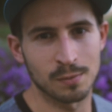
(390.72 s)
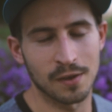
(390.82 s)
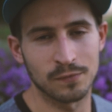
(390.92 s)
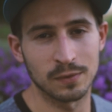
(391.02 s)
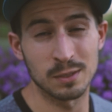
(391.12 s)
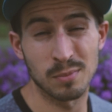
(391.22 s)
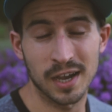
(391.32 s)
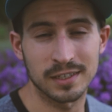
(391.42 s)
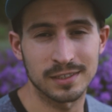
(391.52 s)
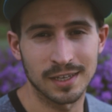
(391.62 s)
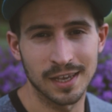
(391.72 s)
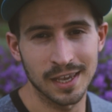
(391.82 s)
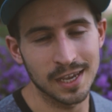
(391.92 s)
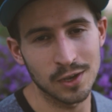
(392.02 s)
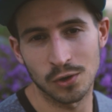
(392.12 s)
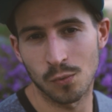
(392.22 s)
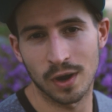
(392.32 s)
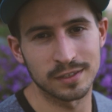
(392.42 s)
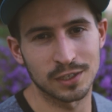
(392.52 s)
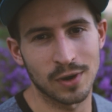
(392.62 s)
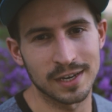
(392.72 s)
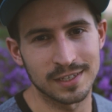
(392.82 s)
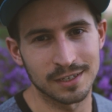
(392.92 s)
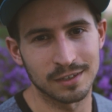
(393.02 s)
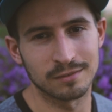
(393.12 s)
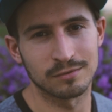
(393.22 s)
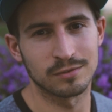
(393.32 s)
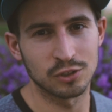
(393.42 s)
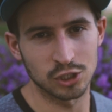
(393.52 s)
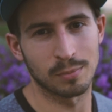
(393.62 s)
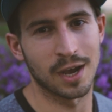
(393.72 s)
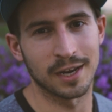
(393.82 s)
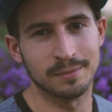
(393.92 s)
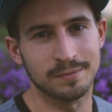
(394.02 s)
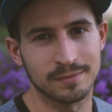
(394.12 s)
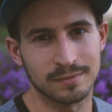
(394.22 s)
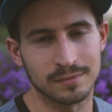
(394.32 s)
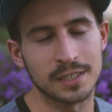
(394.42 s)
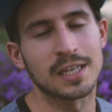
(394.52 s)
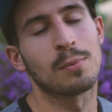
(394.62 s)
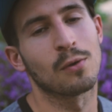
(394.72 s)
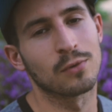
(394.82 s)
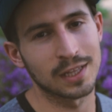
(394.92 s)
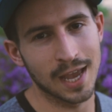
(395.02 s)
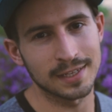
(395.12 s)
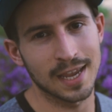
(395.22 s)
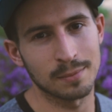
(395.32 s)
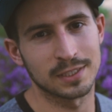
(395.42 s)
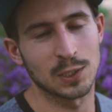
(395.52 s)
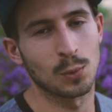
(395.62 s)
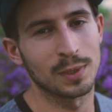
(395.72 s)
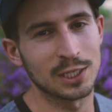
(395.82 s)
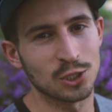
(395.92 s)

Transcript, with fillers: to about 50 bucks. Either one is a great deal, jump on it. Let's hop over to GlideCams and see what we can